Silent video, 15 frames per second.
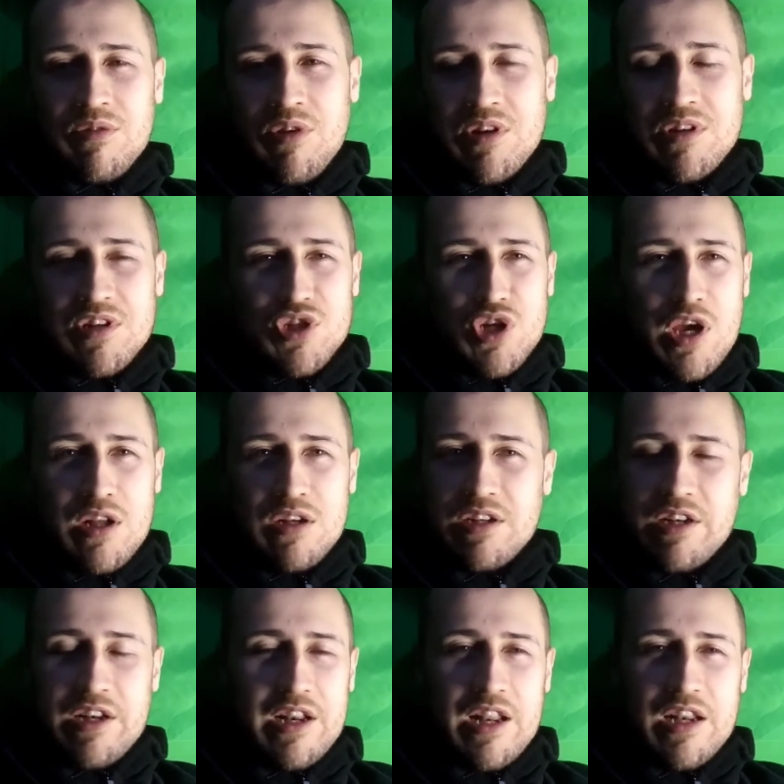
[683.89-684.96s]
create a child
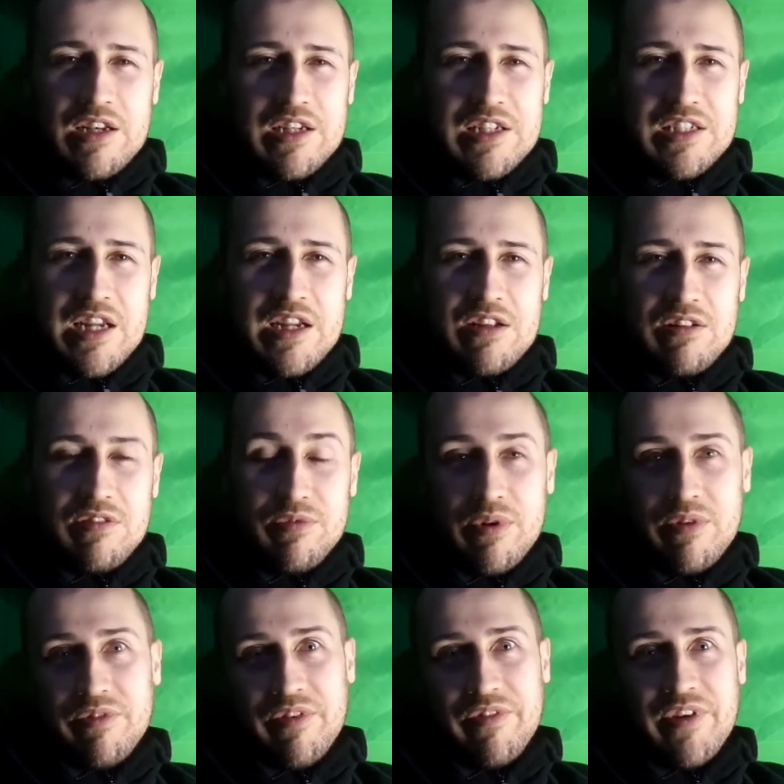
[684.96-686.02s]
in an endless cycle
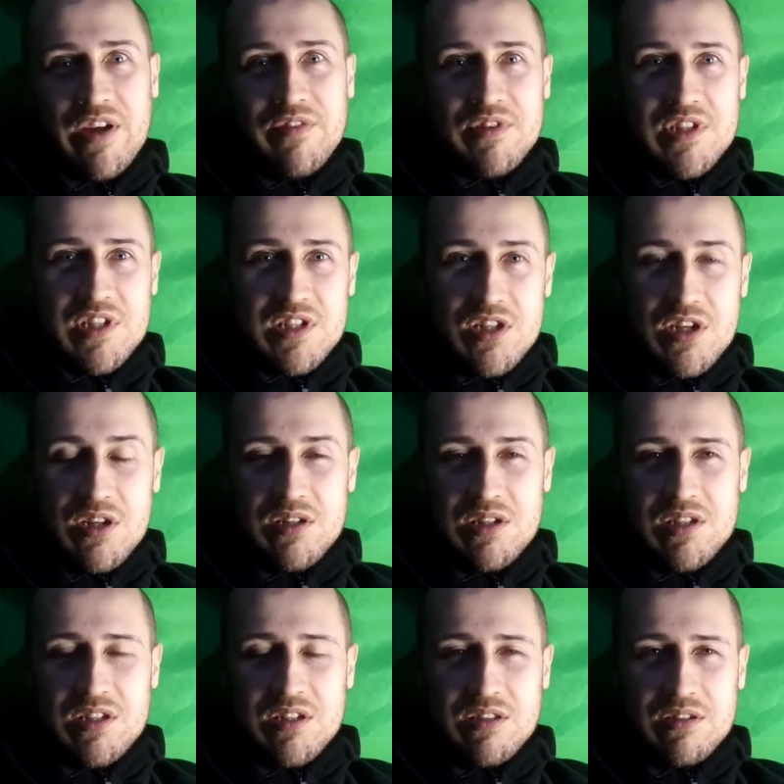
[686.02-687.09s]
for 5 or 6 years
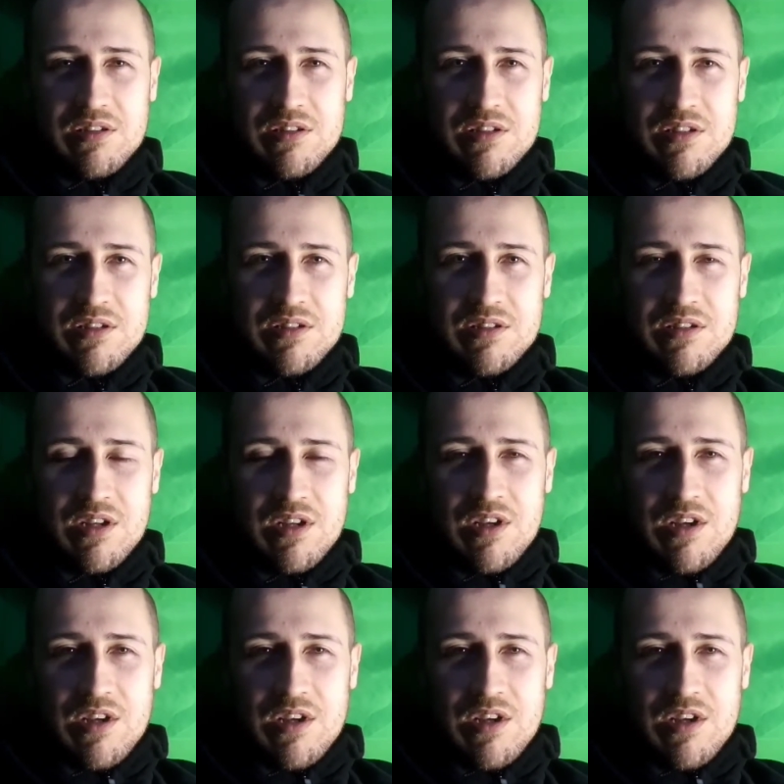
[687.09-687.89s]
until she's